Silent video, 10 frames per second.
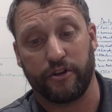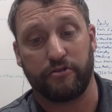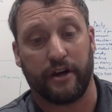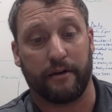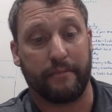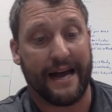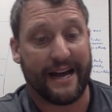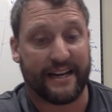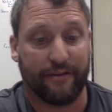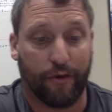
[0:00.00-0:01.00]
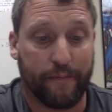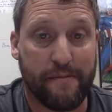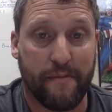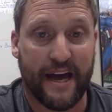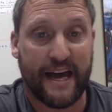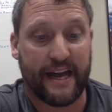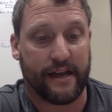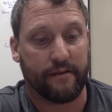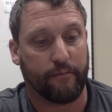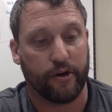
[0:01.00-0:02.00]
When you come back, it will be
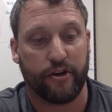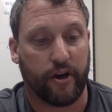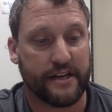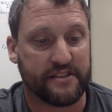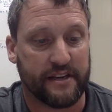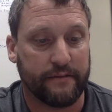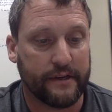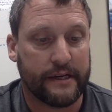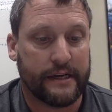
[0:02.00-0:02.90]
May. Pretty crazy.